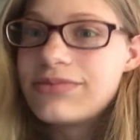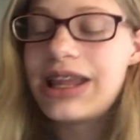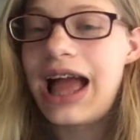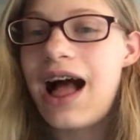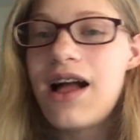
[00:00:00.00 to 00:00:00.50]

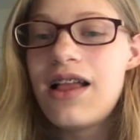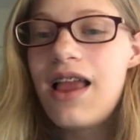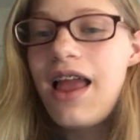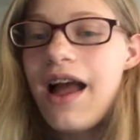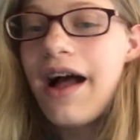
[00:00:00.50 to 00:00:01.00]
yeah.
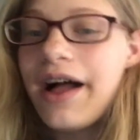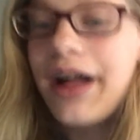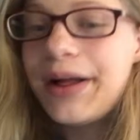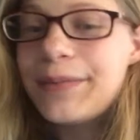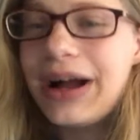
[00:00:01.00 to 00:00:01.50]

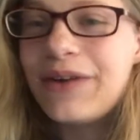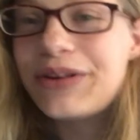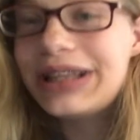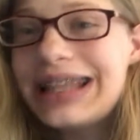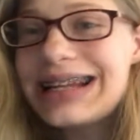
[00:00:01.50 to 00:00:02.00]
Um, I
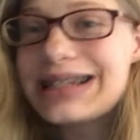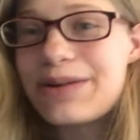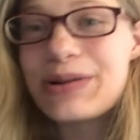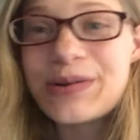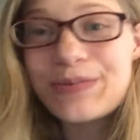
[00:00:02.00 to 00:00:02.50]
really liked
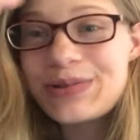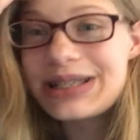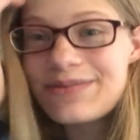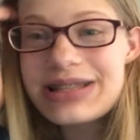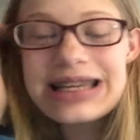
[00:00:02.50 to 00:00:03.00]
coming up
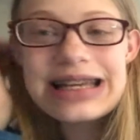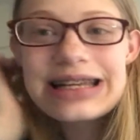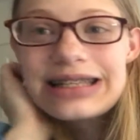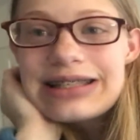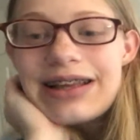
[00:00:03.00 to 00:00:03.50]
with some of
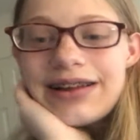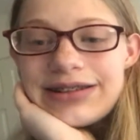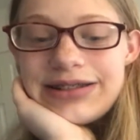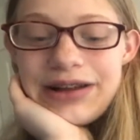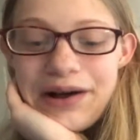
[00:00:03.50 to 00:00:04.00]
these.
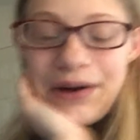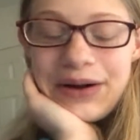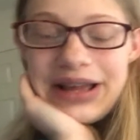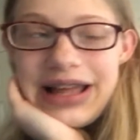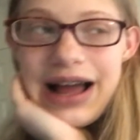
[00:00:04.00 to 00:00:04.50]

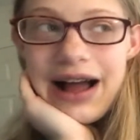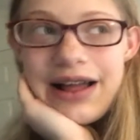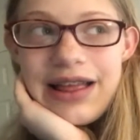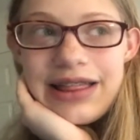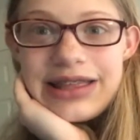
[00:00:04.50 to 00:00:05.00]
So, yeah,
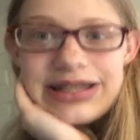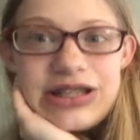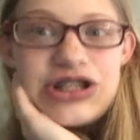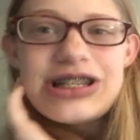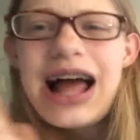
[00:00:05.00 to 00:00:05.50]

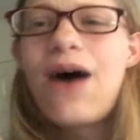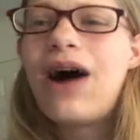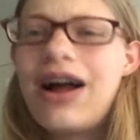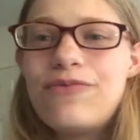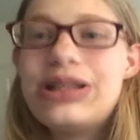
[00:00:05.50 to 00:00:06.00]
this is just how
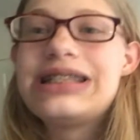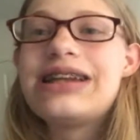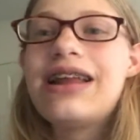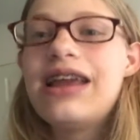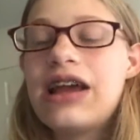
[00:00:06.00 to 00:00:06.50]
I've been
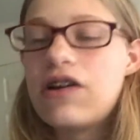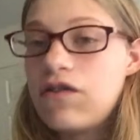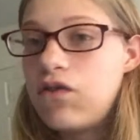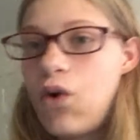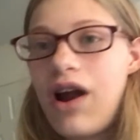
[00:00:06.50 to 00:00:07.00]
studying
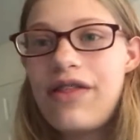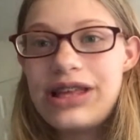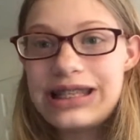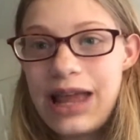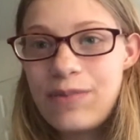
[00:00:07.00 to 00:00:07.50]
for
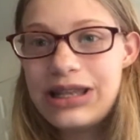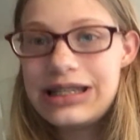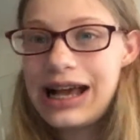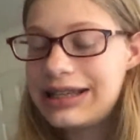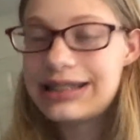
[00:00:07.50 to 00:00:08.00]
this
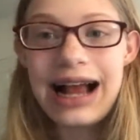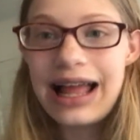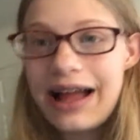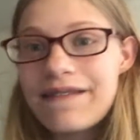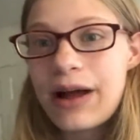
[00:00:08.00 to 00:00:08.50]
AP test
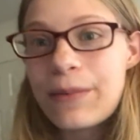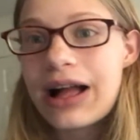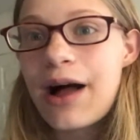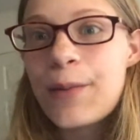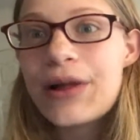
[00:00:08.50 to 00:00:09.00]
I have
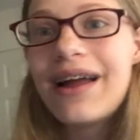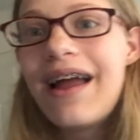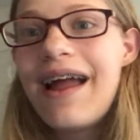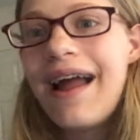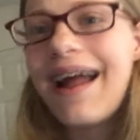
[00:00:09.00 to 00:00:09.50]
coming up.
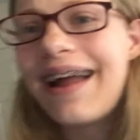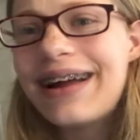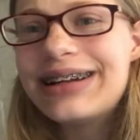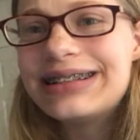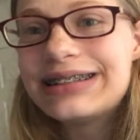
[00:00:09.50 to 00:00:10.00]

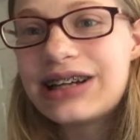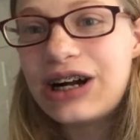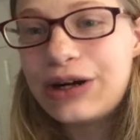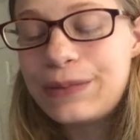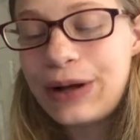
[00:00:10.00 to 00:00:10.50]
And
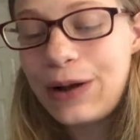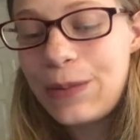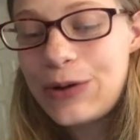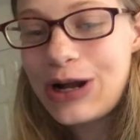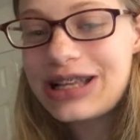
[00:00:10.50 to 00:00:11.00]
um, I
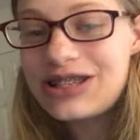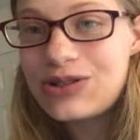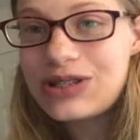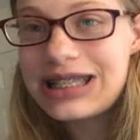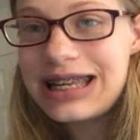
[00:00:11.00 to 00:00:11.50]
hope you guys
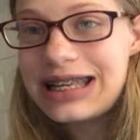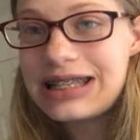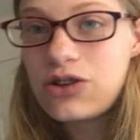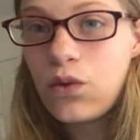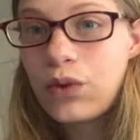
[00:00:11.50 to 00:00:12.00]
use
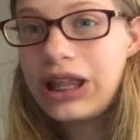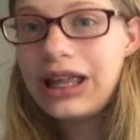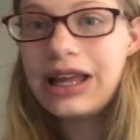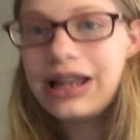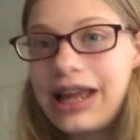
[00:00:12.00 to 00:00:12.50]
these
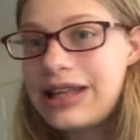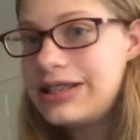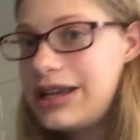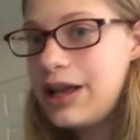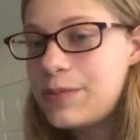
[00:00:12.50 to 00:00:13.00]
really
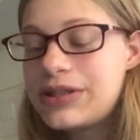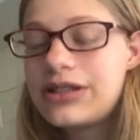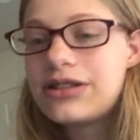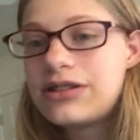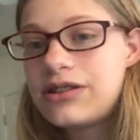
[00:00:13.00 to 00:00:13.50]
nice
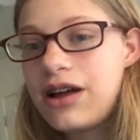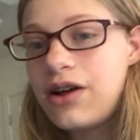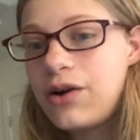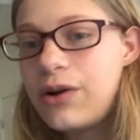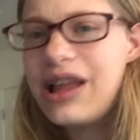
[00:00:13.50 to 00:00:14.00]
tips. So,
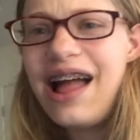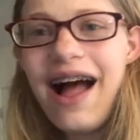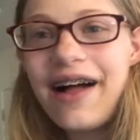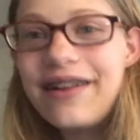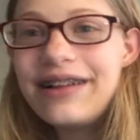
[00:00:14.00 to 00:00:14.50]
yeah.